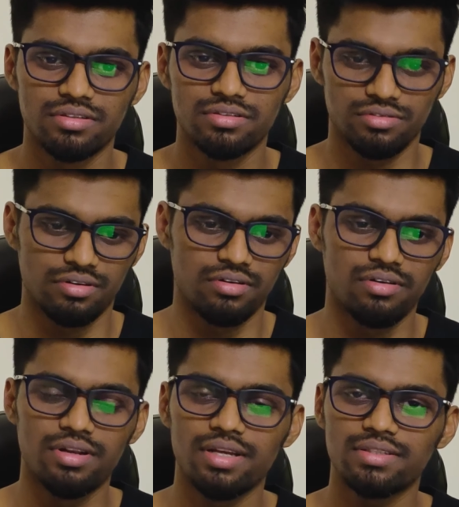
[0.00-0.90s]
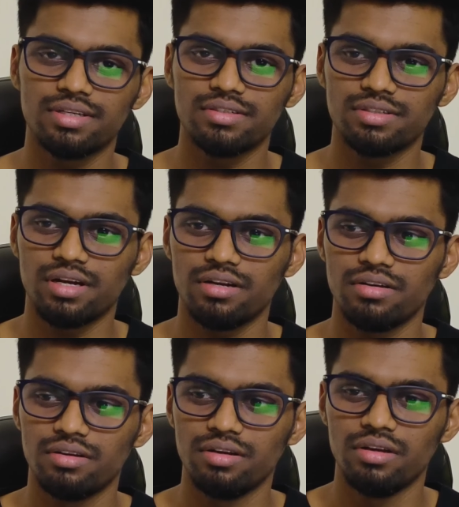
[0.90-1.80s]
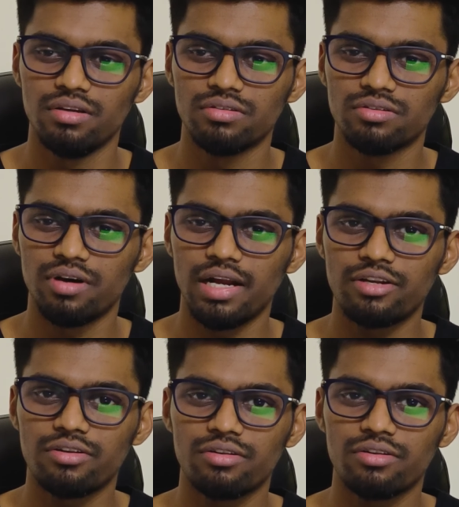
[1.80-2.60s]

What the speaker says: So let's get started. So I